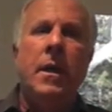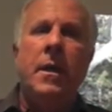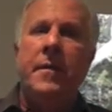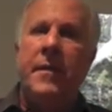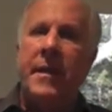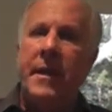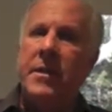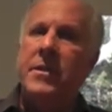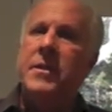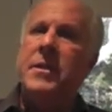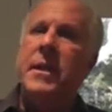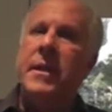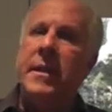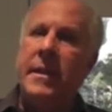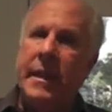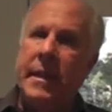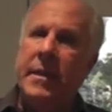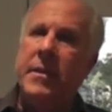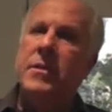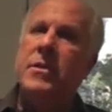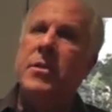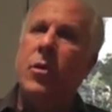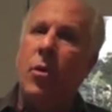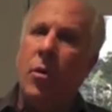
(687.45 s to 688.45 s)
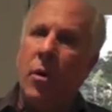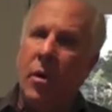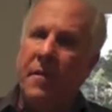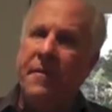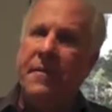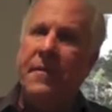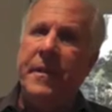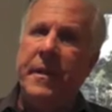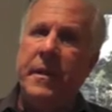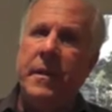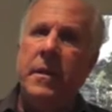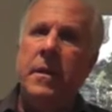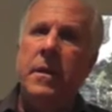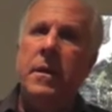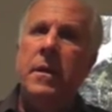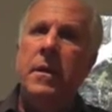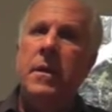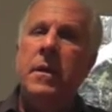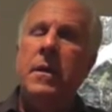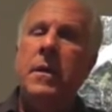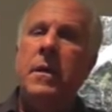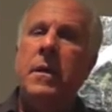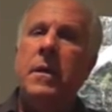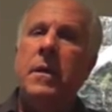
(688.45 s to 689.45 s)
there's often
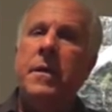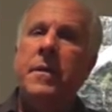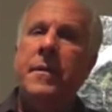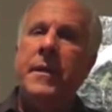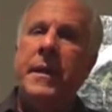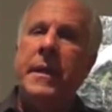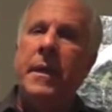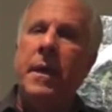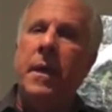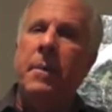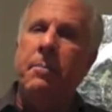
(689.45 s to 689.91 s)
the